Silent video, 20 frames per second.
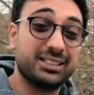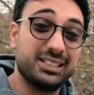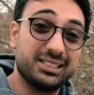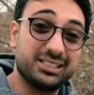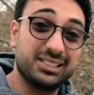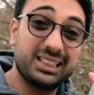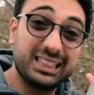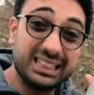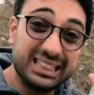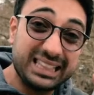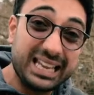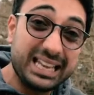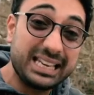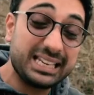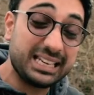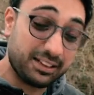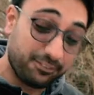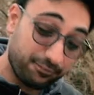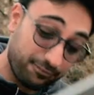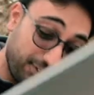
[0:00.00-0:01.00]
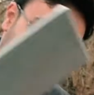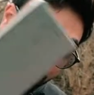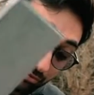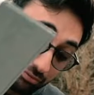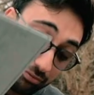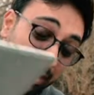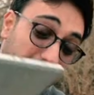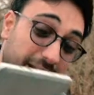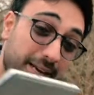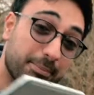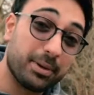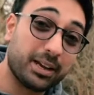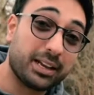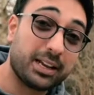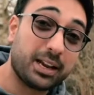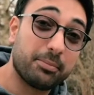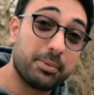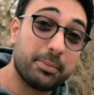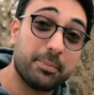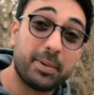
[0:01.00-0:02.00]
it's thin, it fits right in my
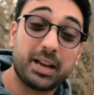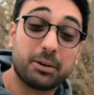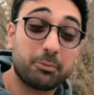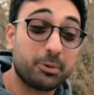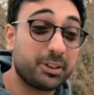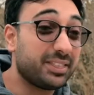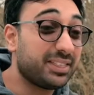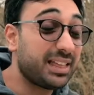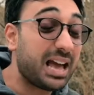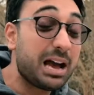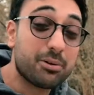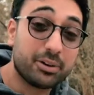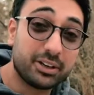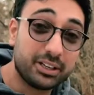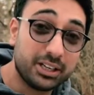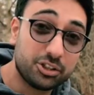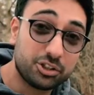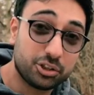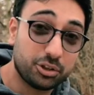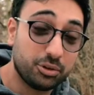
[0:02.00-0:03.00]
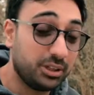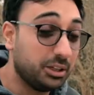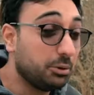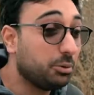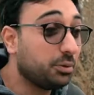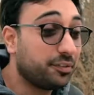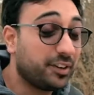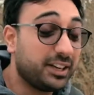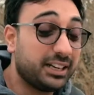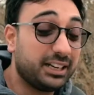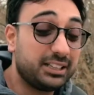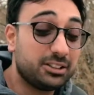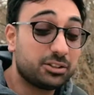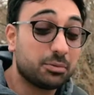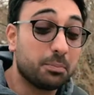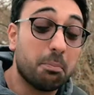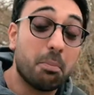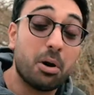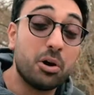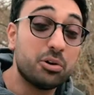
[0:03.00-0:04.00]
camera bag without an issue. It will fit into
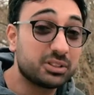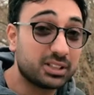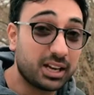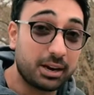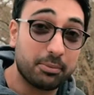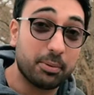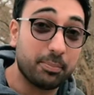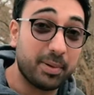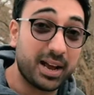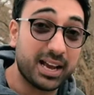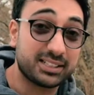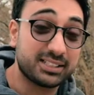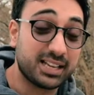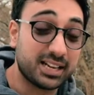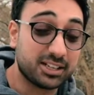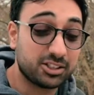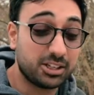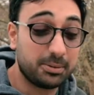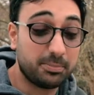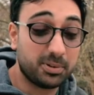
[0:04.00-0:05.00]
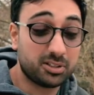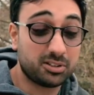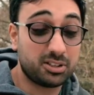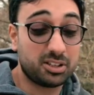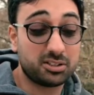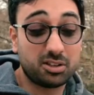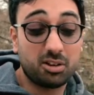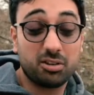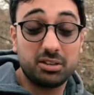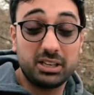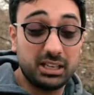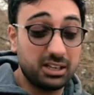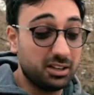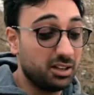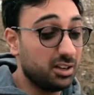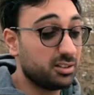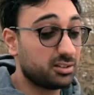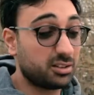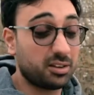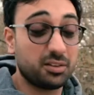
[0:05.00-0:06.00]
most camera bags actually, because it's only
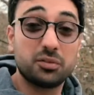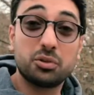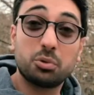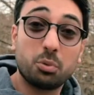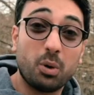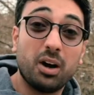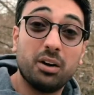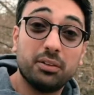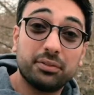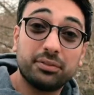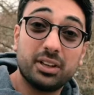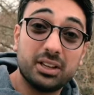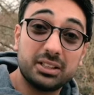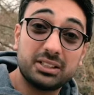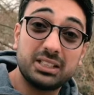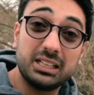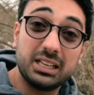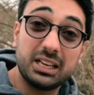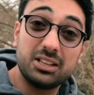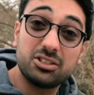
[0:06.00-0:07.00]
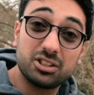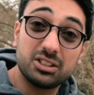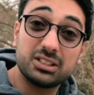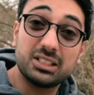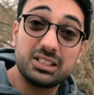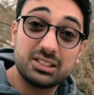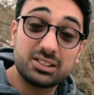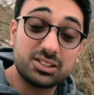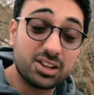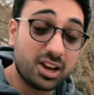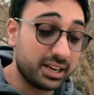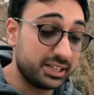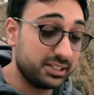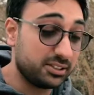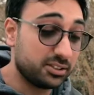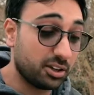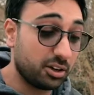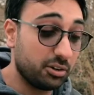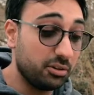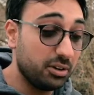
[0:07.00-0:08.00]
sort of 12-13 inches in size,
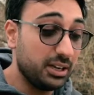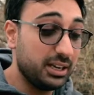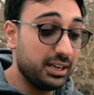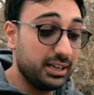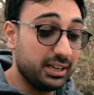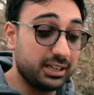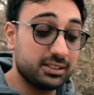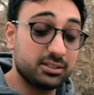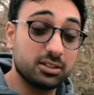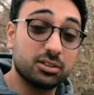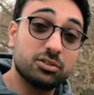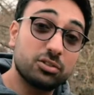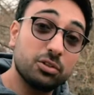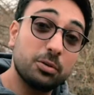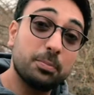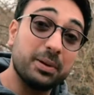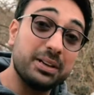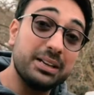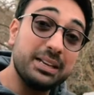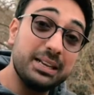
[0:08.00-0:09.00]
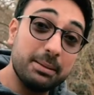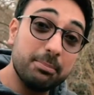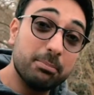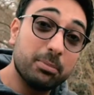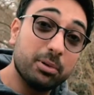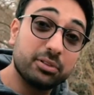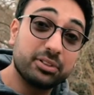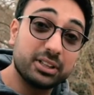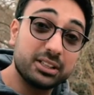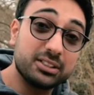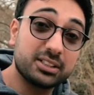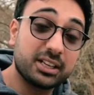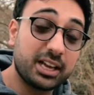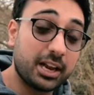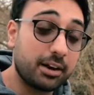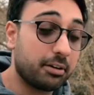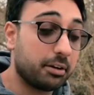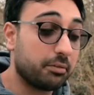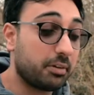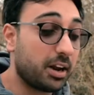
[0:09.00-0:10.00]
so it's a super nimble thing to
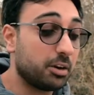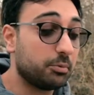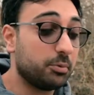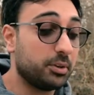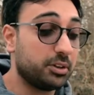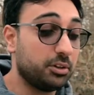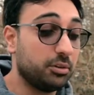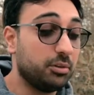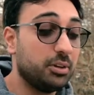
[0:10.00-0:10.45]
carry around with you,